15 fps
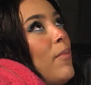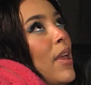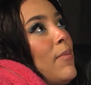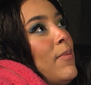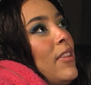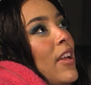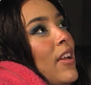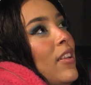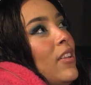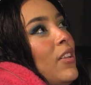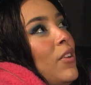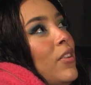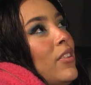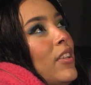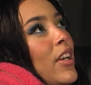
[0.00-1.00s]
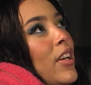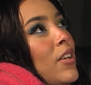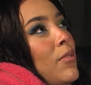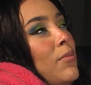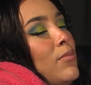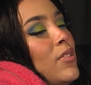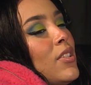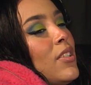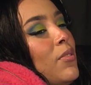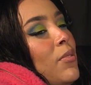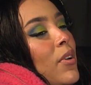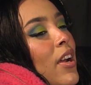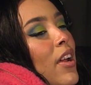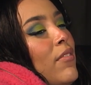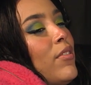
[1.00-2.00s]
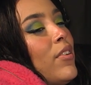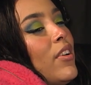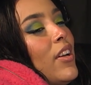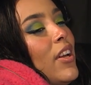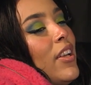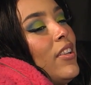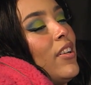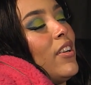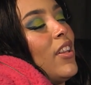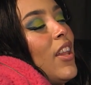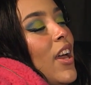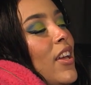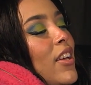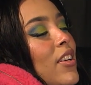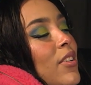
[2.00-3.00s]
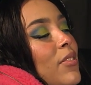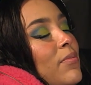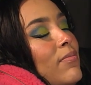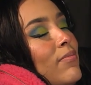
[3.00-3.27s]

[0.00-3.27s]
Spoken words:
Maybe they're a little thickums or whatever, and they're like,